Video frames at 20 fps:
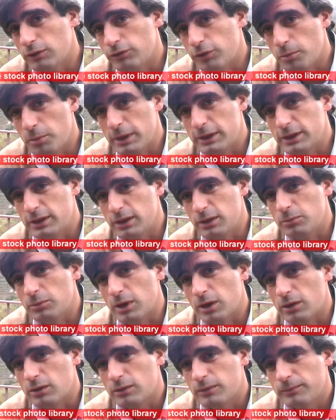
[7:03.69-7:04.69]
fermented in
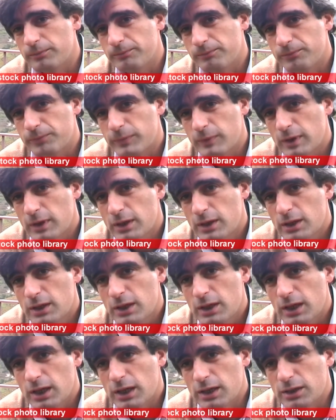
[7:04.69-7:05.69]
barrel.
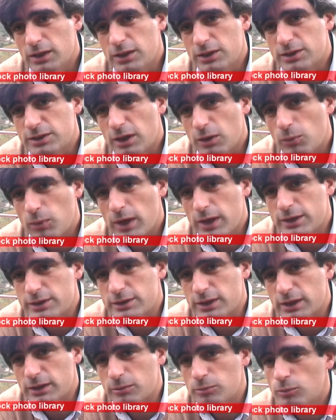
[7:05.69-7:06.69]
And these are wines
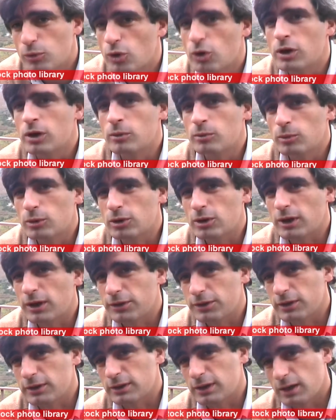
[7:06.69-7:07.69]
that more and more, I
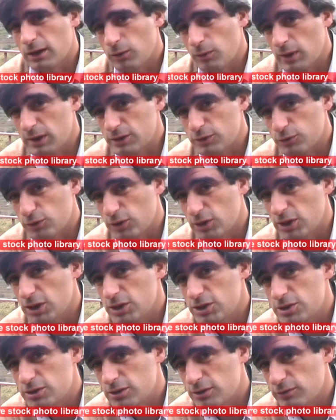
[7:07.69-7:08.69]
think there are wines for
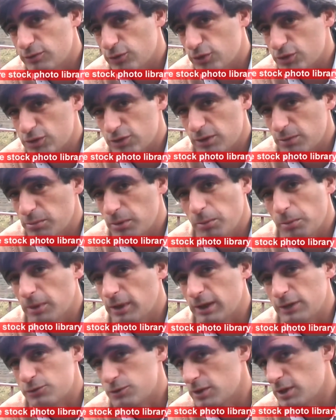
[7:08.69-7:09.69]
age. Unfortunately, people
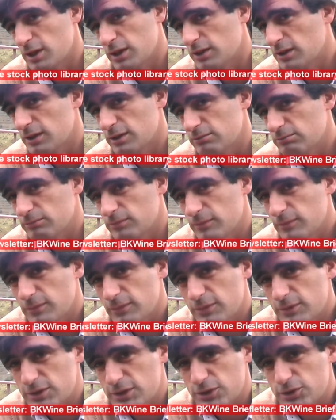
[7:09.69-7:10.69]
are drinking them
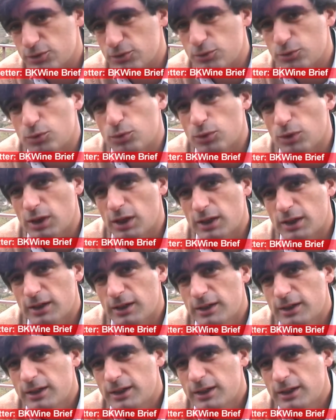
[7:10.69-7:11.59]
just too young.